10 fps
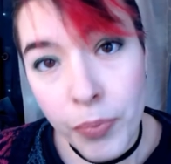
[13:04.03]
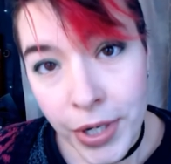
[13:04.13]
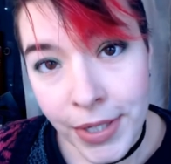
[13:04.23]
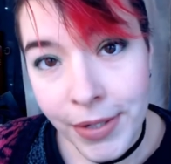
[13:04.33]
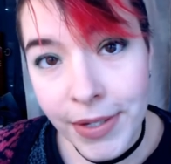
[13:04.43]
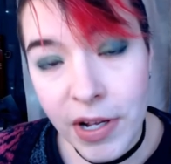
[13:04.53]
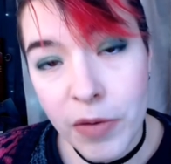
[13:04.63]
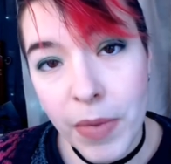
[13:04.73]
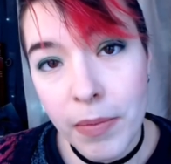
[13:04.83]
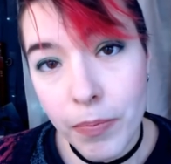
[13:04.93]
bristles
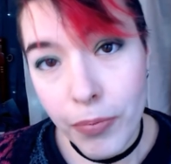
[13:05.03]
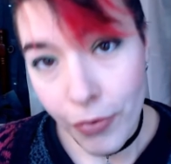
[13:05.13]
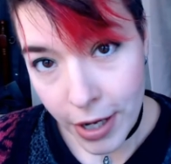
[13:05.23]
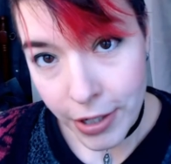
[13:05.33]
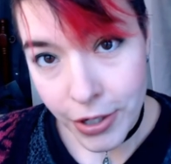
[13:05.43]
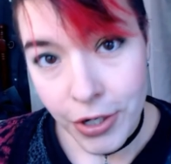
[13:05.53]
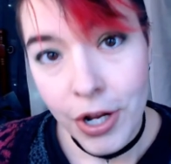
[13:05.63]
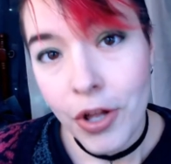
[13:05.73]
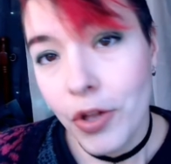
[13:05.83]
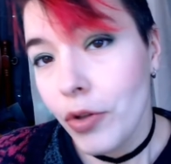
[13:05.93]
on my brush
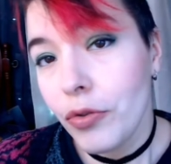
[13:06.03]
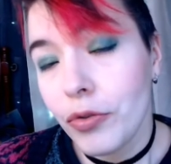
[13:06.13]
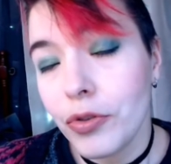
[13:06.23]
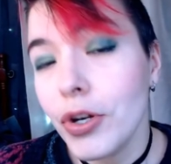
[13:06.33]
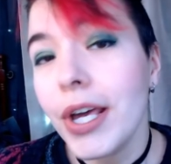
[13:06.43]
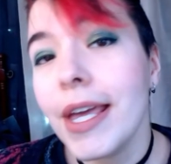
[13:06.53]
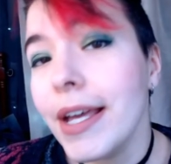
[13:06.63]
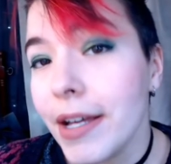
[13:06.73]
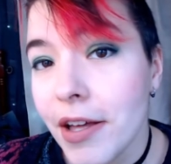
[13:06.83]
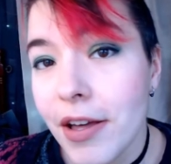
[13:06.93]

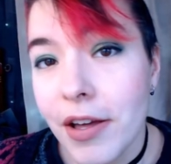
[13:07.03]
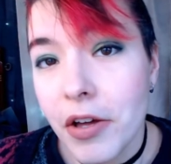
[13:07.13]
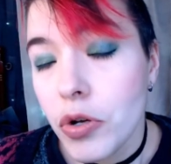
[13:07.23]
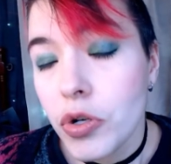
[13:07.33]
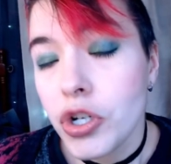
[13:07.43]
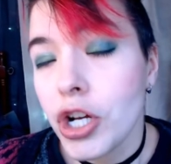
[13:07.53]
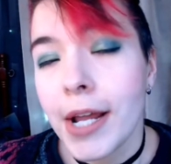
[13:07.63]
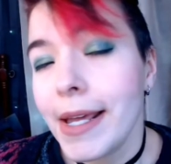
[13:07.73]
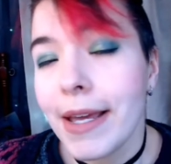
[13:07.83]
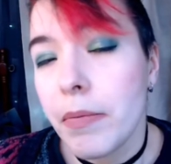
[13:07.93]
looking
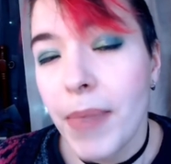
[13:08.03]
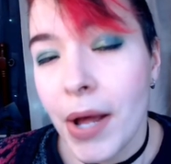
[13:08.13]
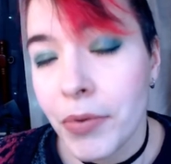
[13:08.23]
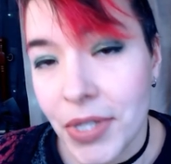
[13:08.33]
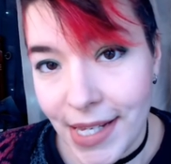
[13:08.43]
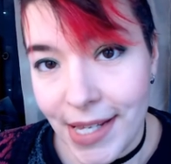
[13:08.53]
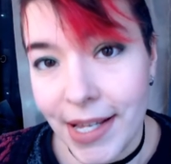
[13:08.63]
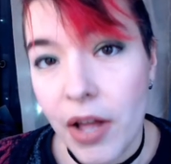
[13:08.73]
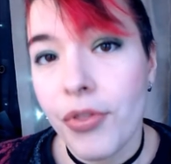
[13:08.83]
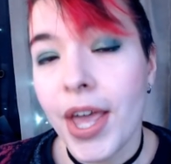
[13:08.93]
shiny and
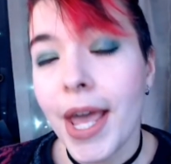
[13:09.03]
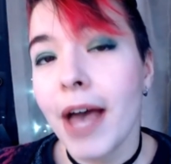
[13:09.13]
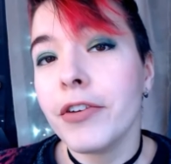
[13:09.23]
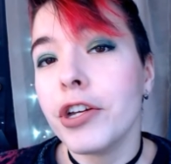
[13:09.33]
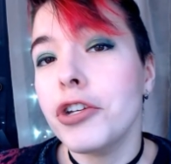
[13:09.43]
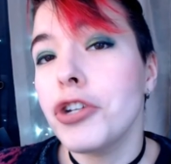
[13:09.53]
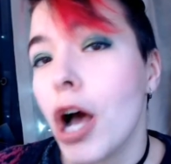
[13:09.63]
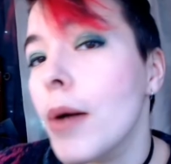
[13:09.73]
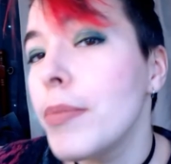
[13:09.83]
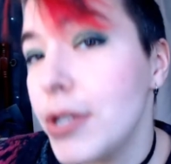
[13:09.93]
bouncy. They have a
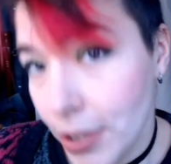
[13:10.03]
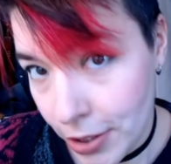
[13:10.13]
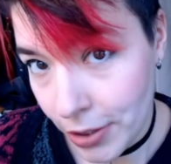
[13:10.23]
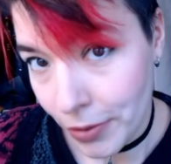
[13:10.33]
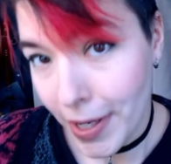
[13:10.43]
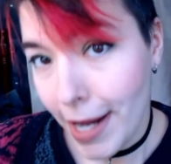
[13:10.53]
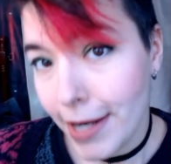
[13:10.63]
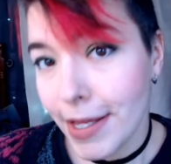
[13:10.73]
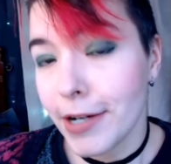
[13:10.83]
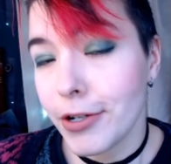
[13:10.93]
job to do,
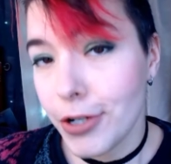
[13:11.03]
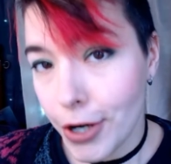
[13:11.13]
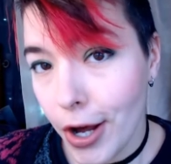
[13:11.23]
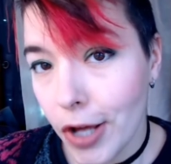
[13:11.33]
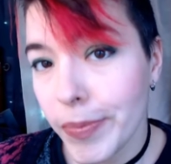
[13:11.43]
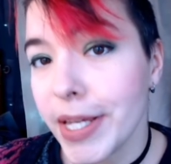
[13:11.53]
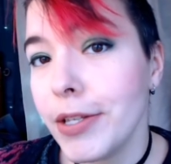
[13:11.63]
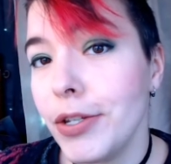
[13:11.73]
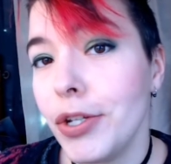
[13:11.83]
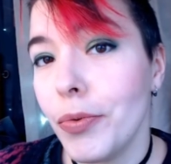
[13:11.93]
and that job
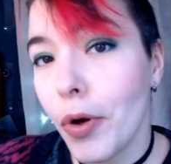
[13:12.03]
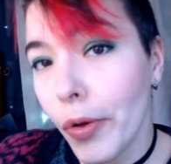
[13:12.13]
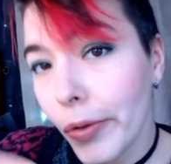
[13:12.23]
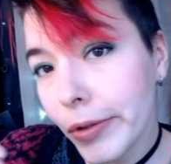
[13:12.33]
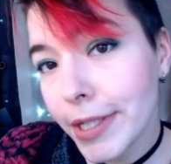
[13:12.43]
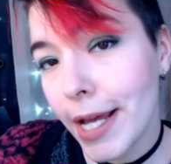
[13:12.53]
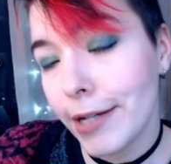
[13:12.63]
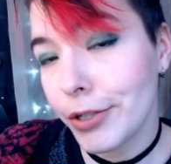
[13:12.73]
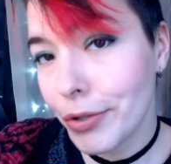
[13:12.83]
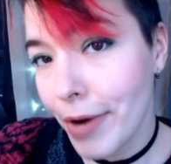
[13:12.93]
is to hold
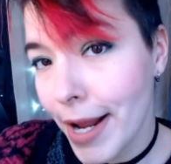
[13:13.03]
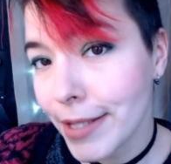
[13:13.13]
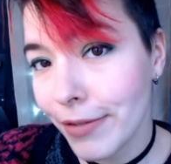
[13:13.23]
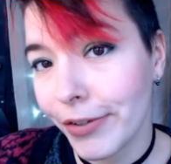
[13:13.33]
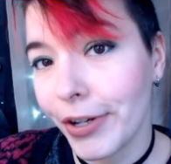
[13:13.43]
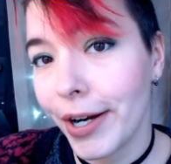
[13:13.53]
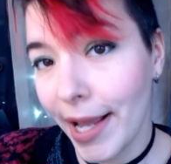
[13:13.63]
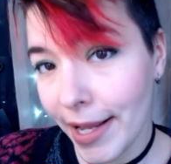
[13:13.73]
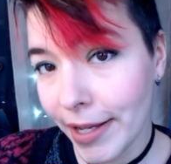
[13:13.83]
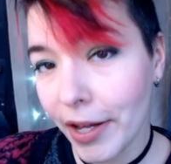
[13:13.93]
and transfer
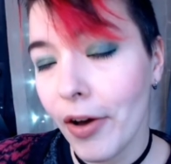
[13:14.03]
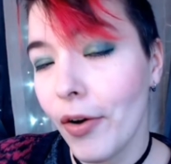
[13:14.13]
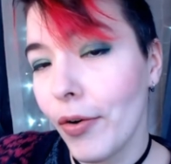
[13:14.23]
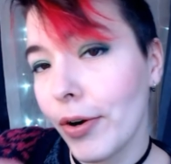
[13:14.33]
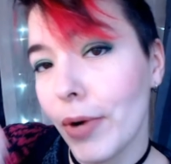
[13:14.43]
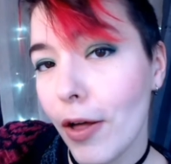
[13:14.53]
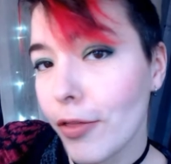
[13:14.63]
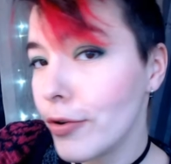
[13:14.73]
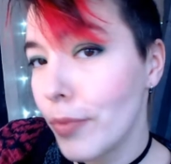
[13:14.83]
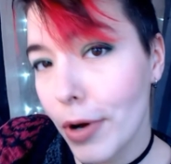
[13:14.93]
ink or
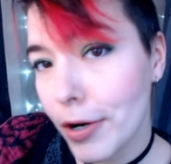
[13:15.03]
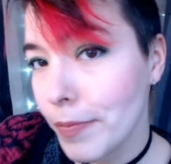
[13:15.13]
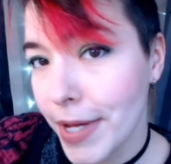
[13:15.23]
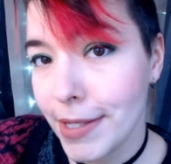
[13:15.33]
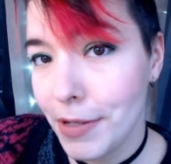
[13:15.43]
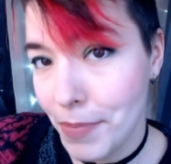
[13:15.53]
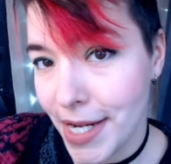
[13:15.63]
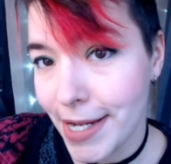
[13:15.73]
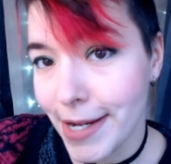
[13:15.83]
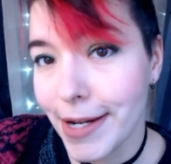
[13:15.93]
other water-based
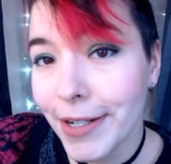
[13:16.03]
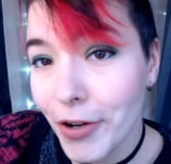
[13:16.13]
media